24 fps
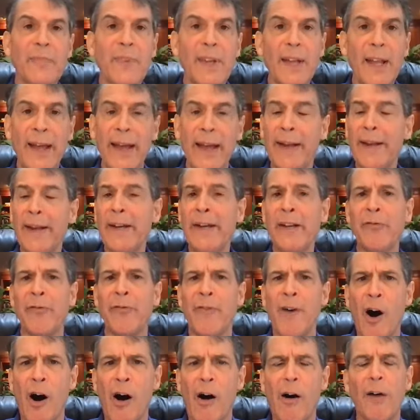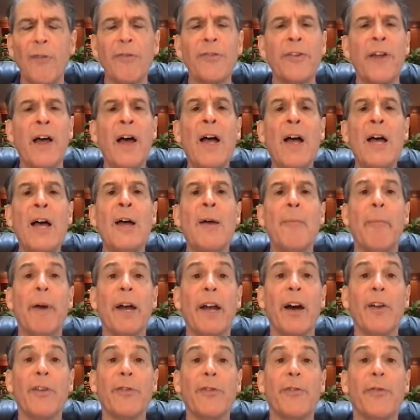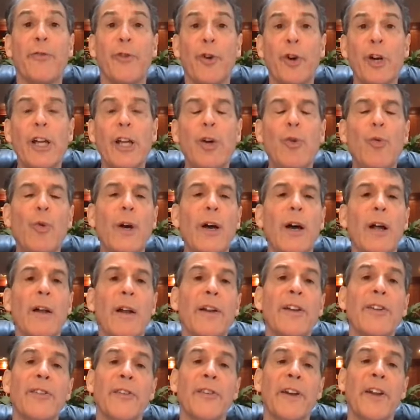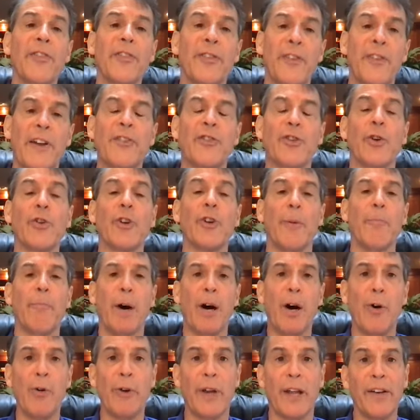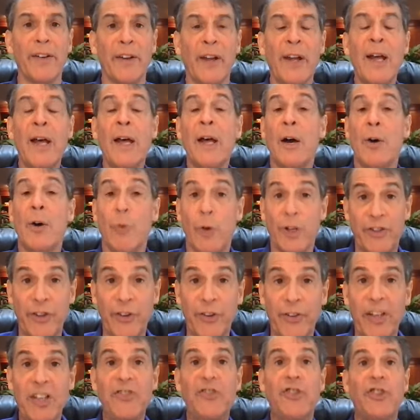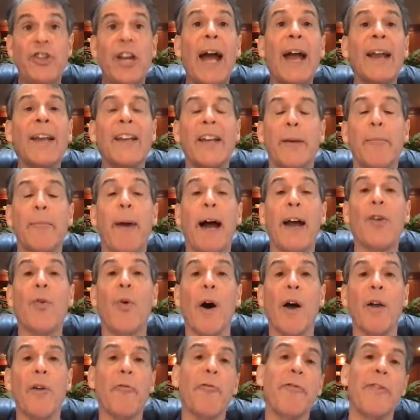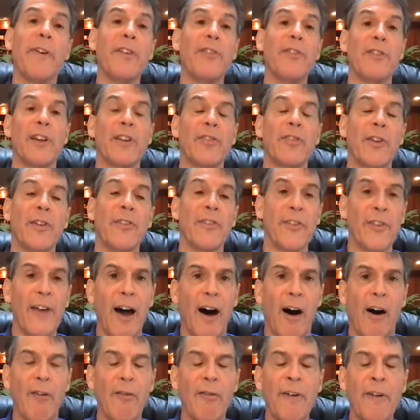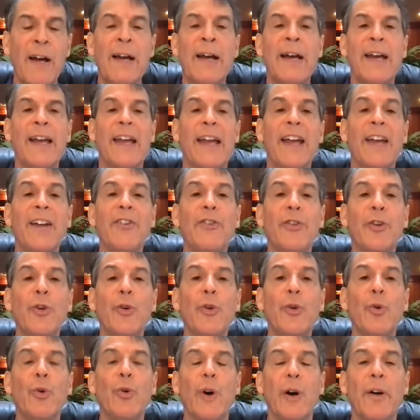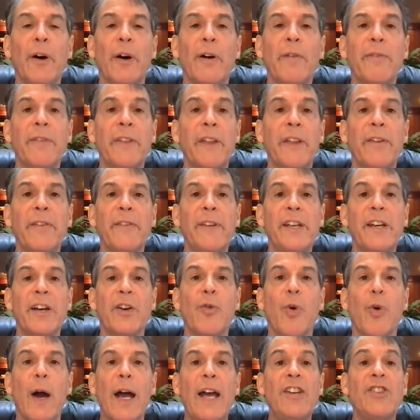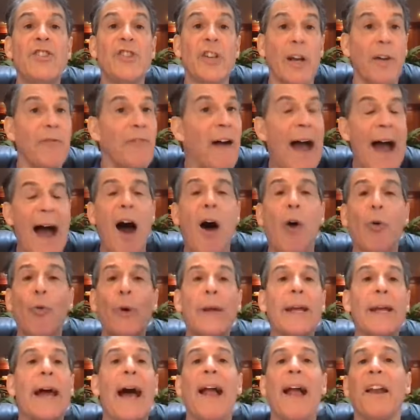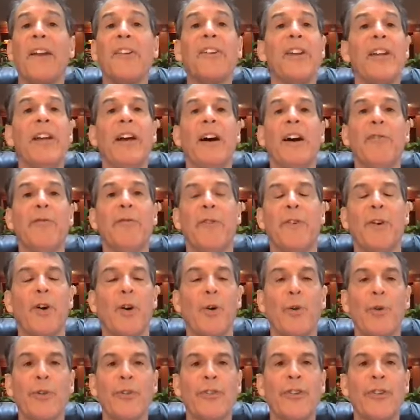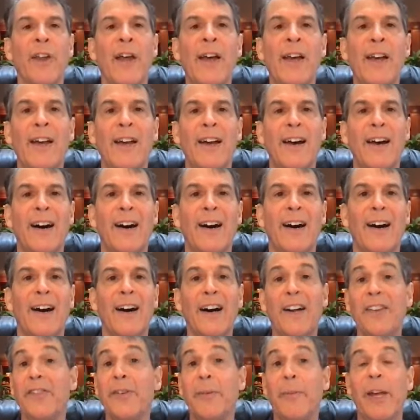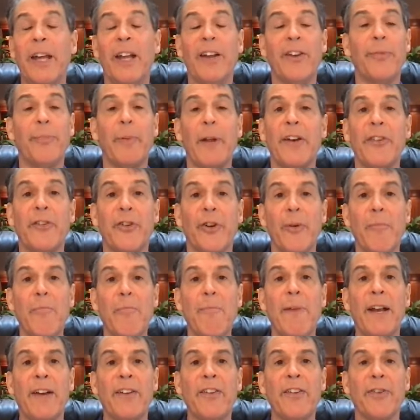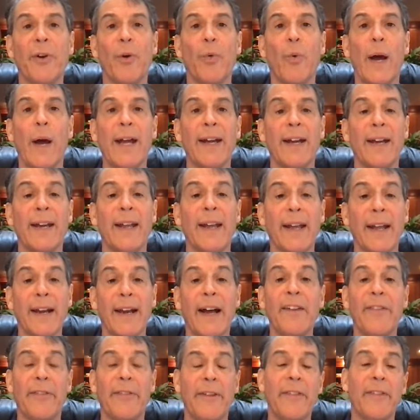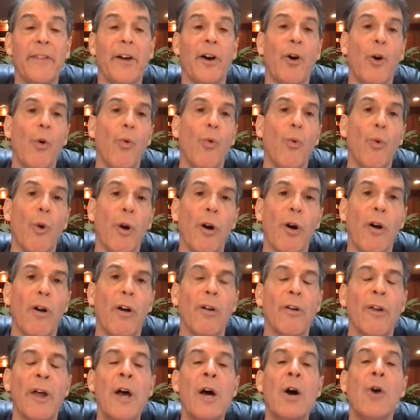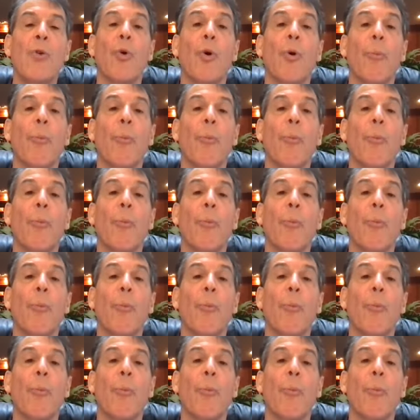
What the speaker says: And it evolves because free will is an essential component, which is injected by quantum physics itself into the equation of how reality unfolds. And to me, it's been a tremendous awakening, and I think the whole world will